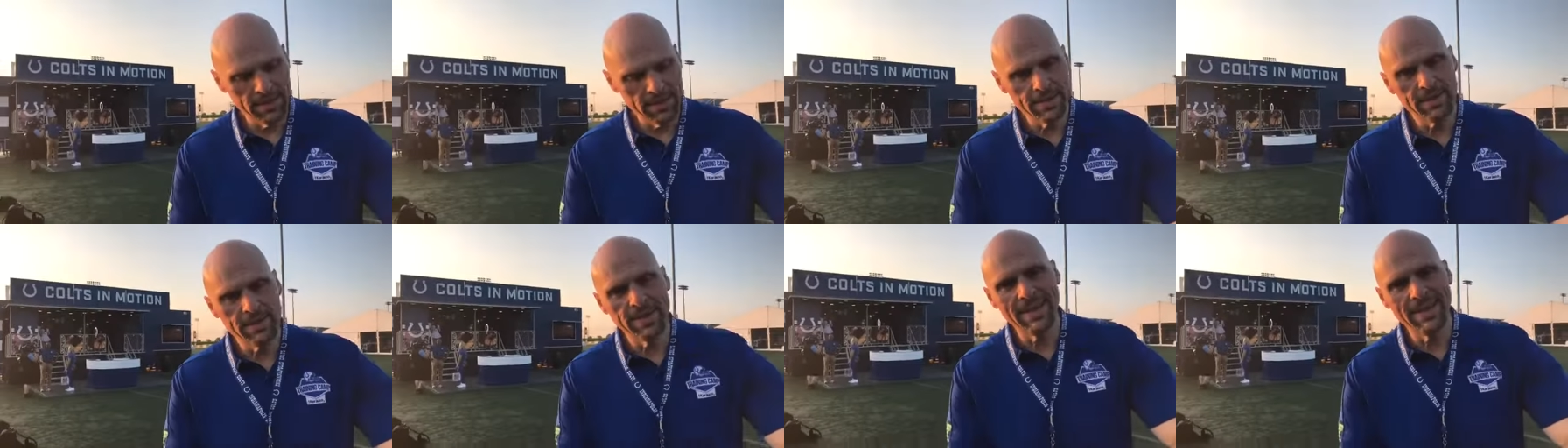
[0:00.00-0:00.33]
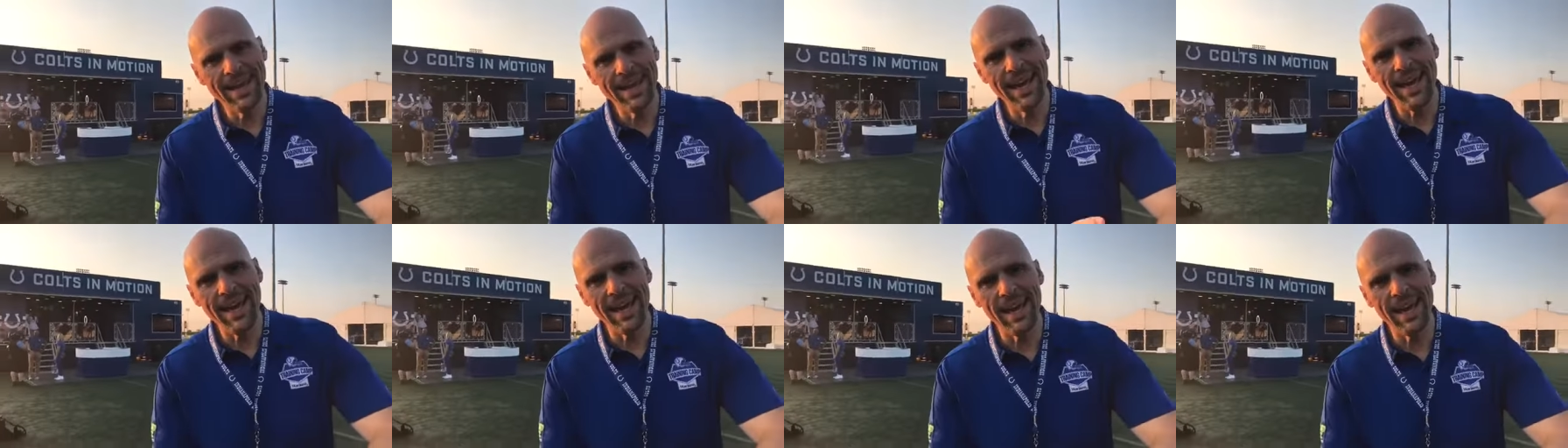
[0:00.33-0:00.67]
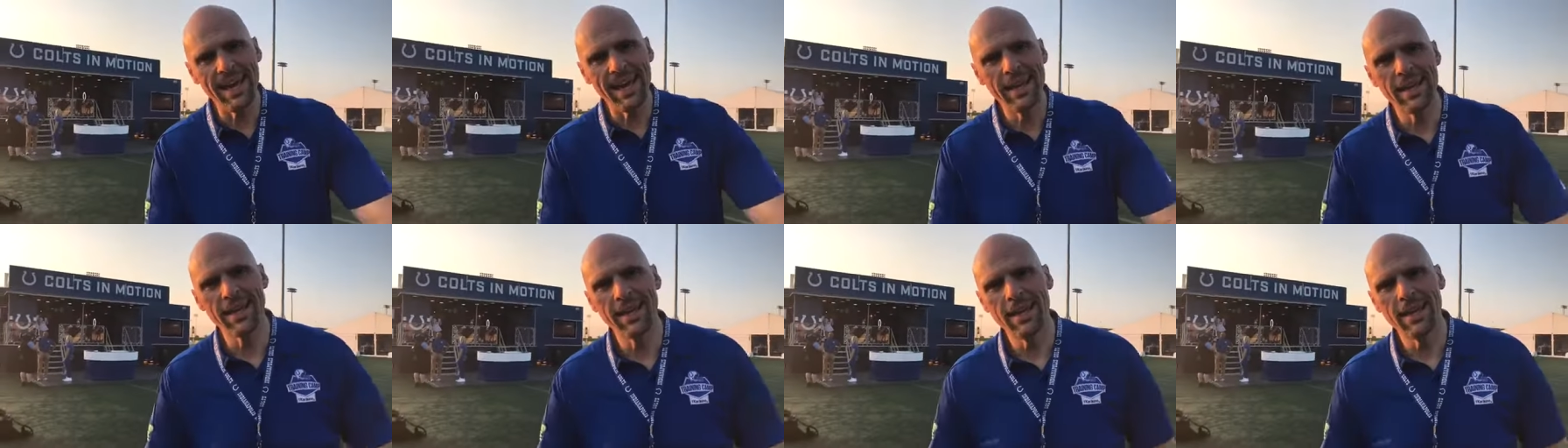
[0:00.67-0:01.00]
Today
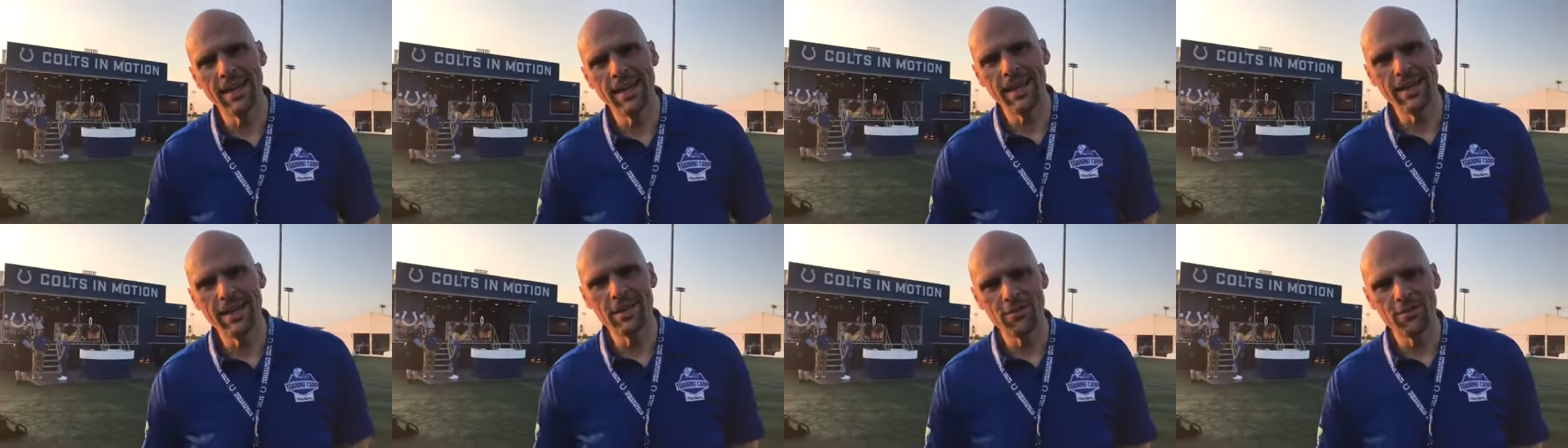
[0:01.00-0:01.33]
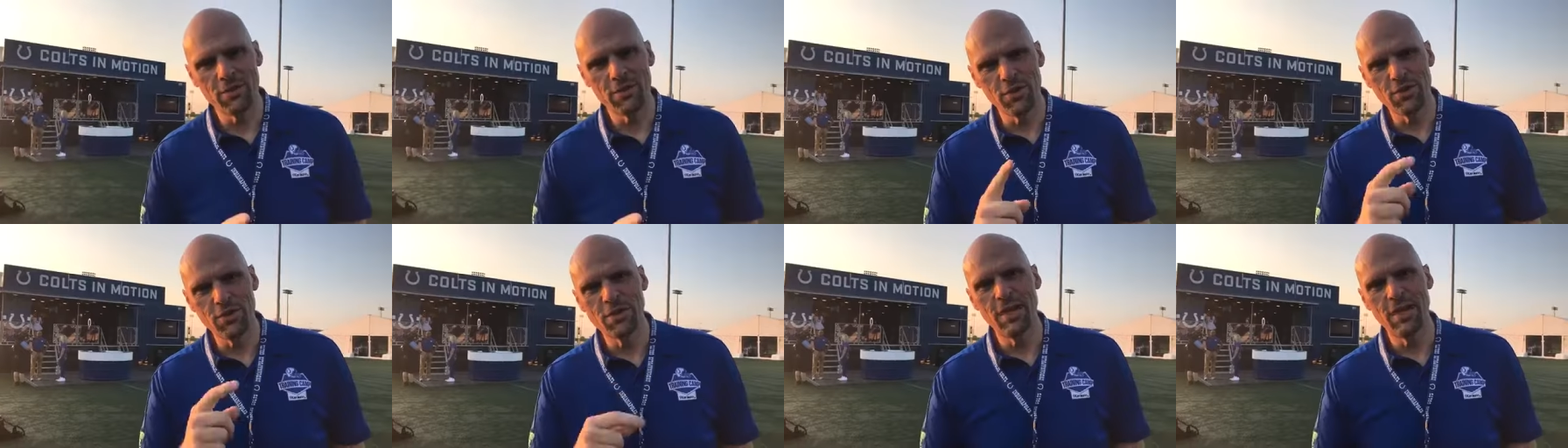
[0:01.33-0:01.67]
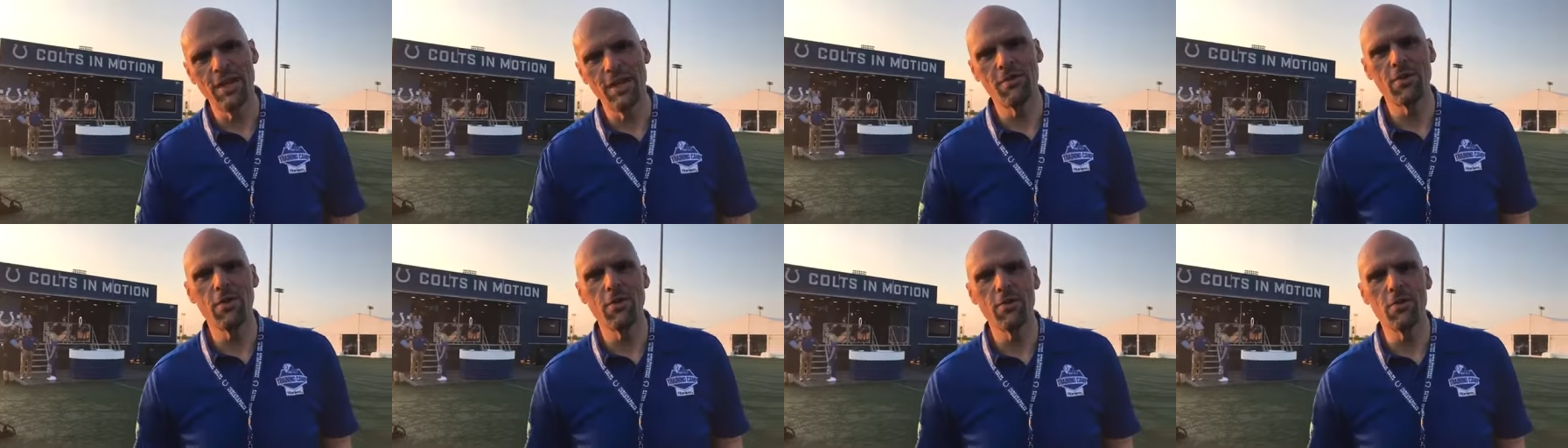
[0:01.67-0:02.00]
is first day
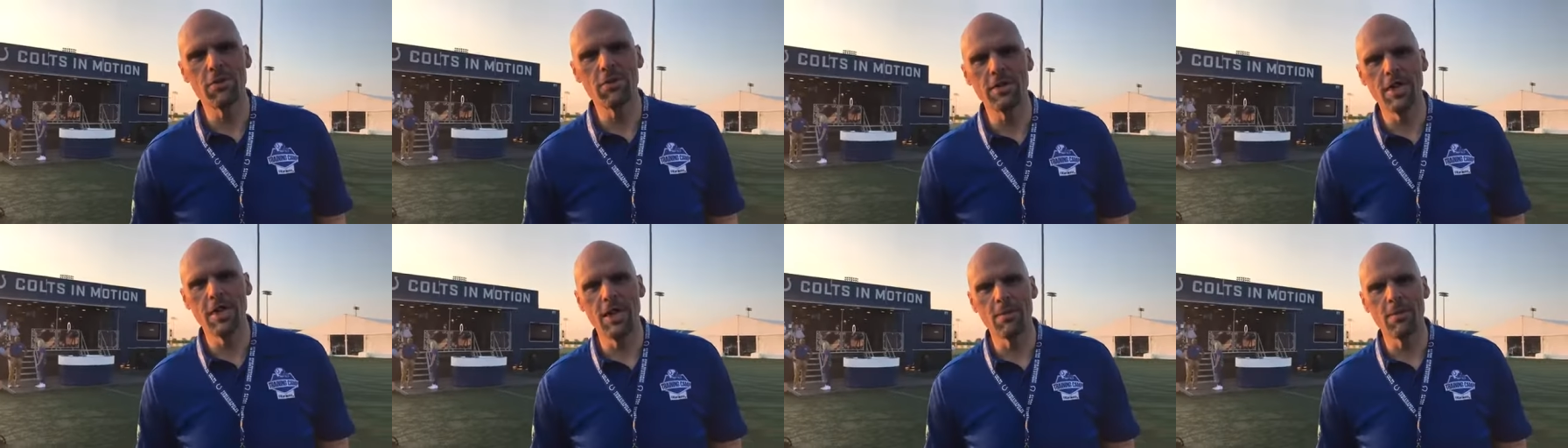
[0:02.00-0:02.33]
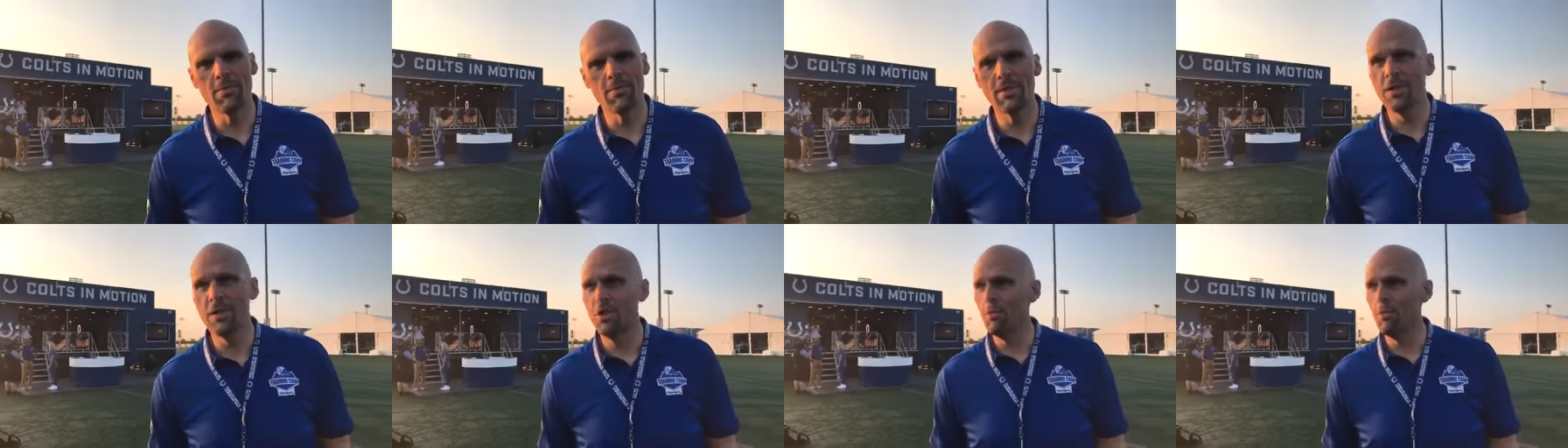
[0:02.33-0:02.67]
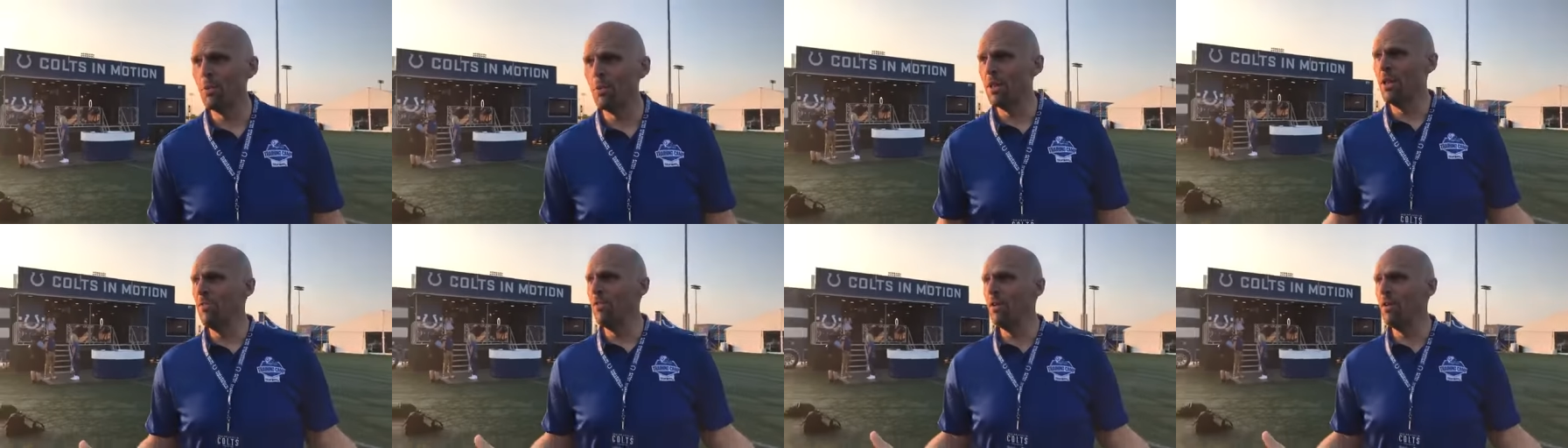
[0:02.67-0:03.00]
of Colts Camp. Can you
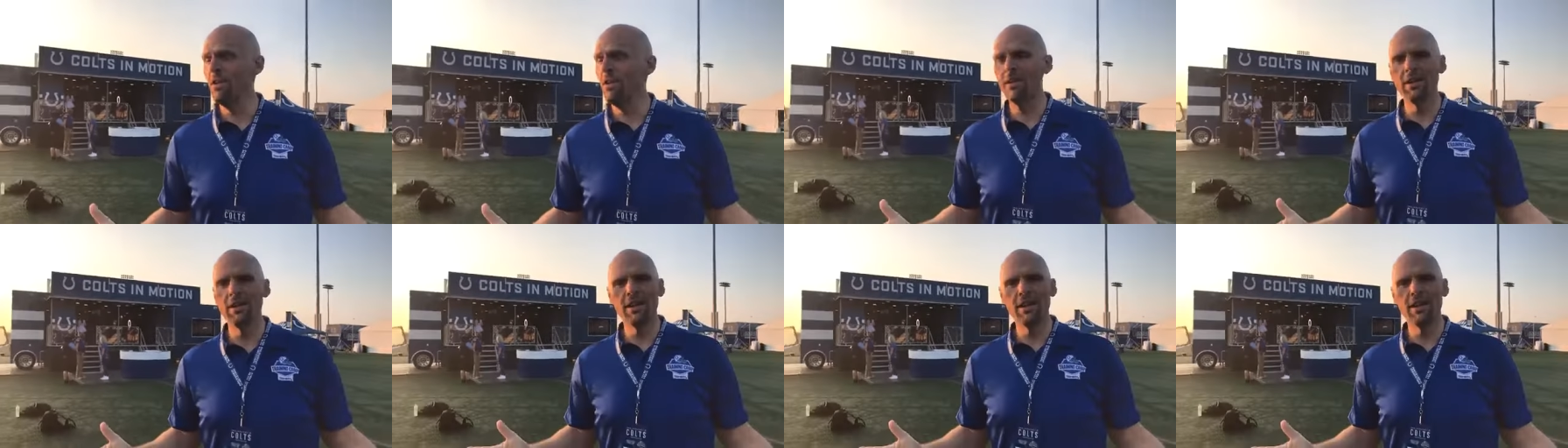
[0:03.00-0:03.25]
believe it?